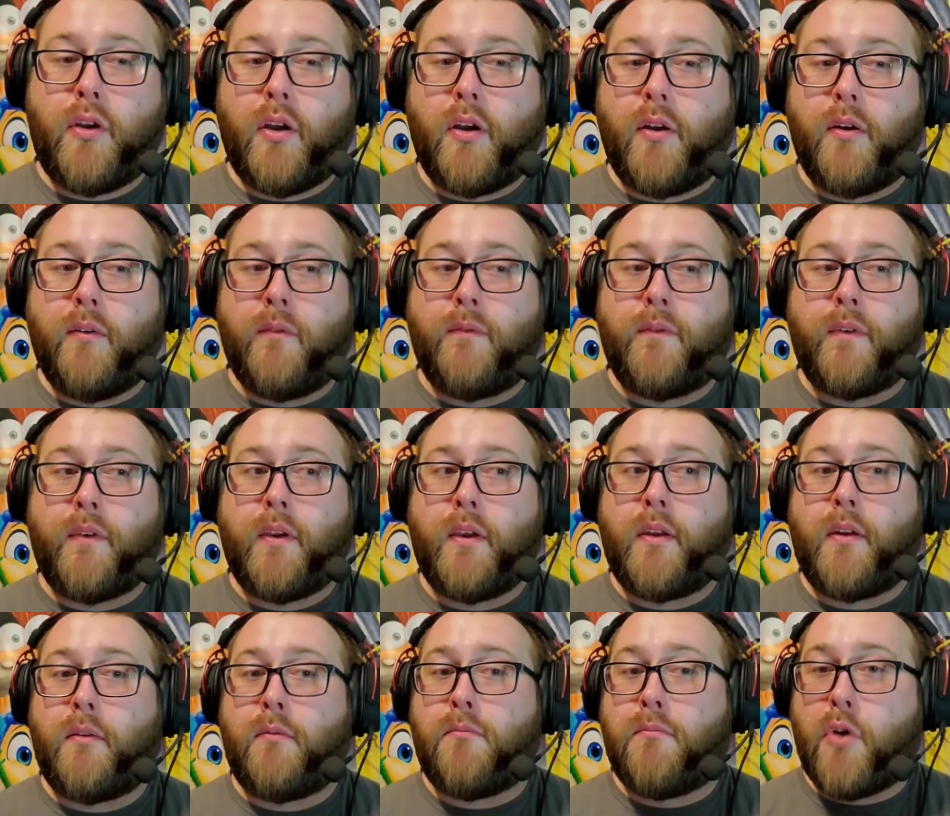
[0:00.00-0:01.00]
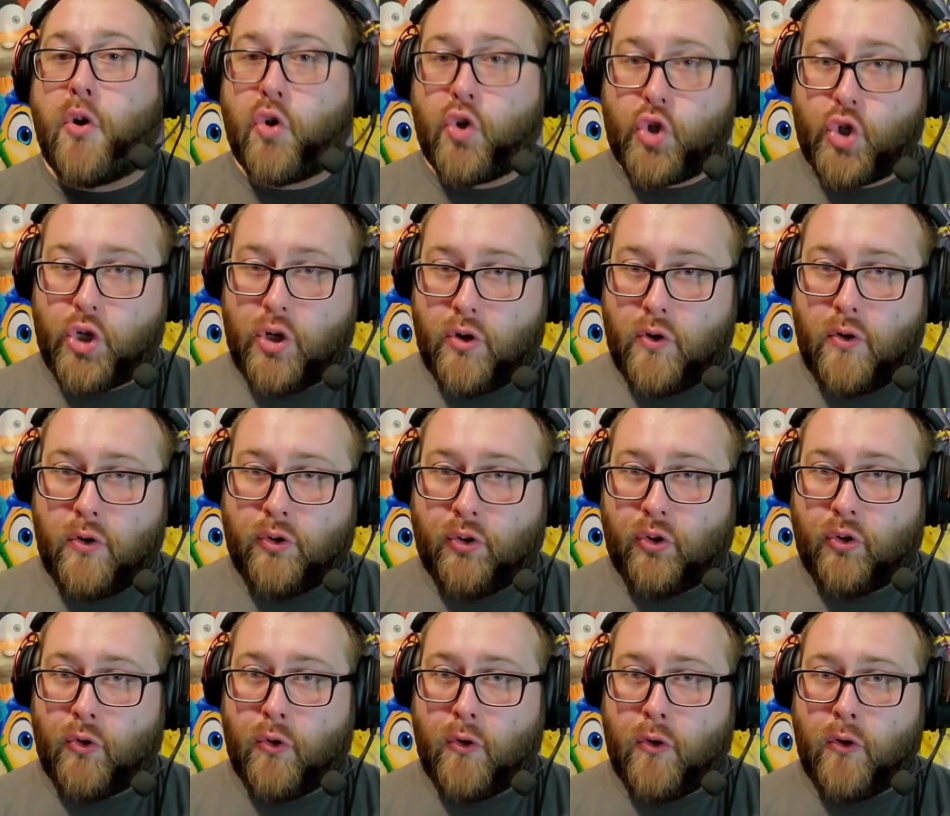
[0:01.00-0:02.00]
of an emotional
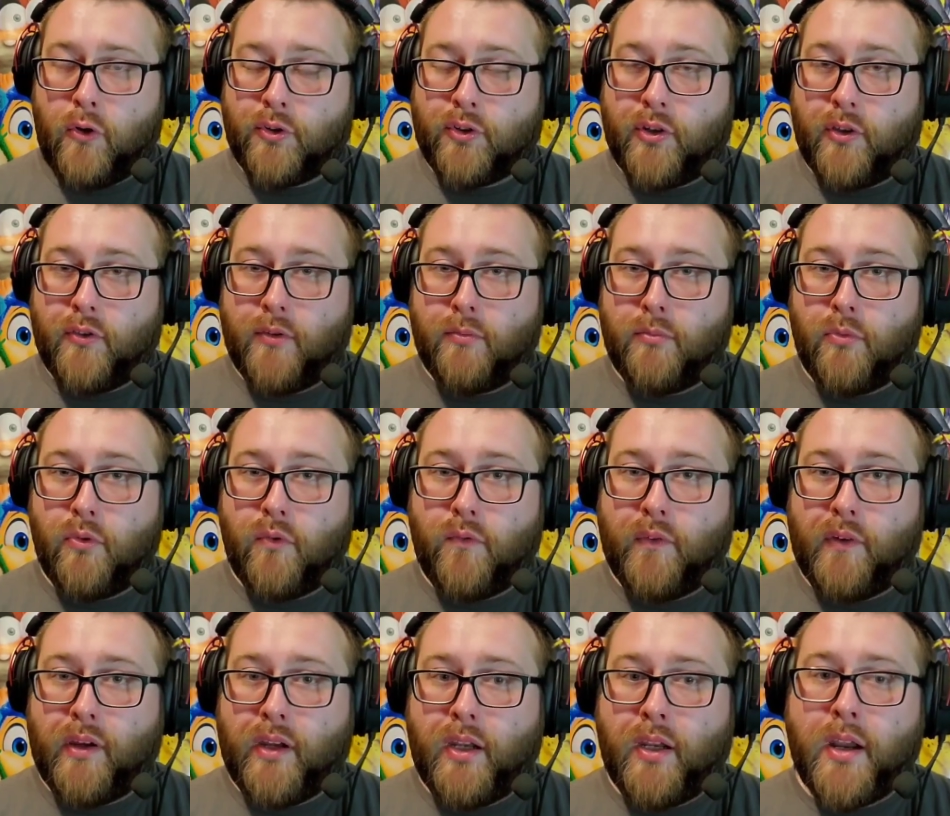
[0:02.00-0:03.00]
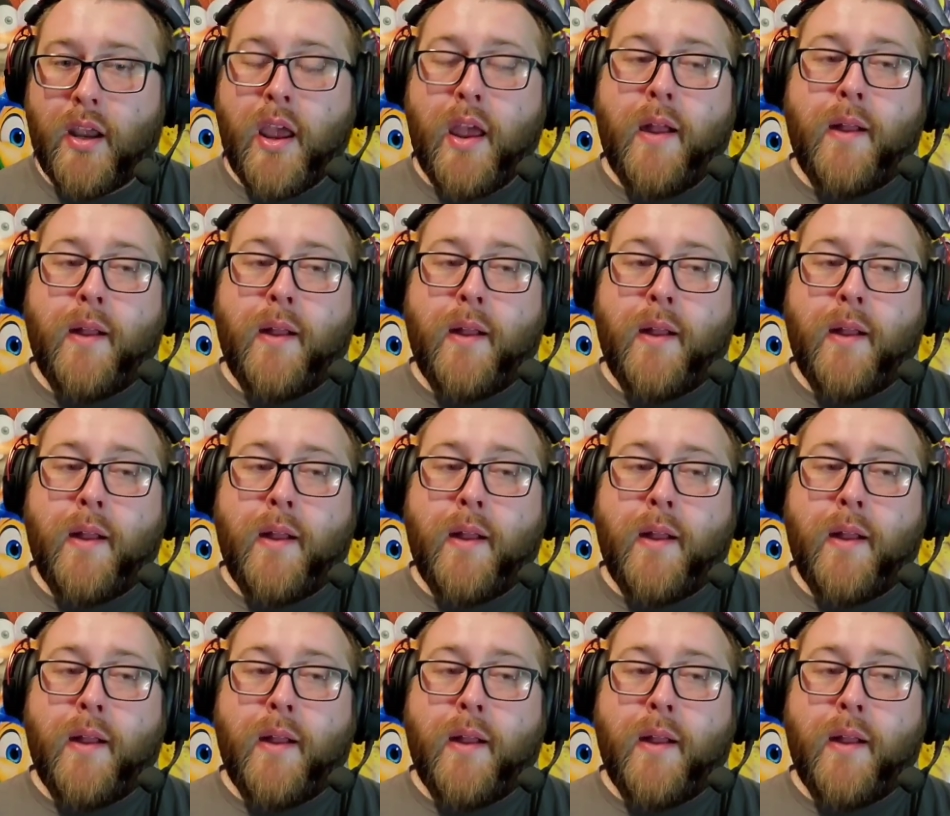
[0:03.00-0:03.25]
soul to the movie.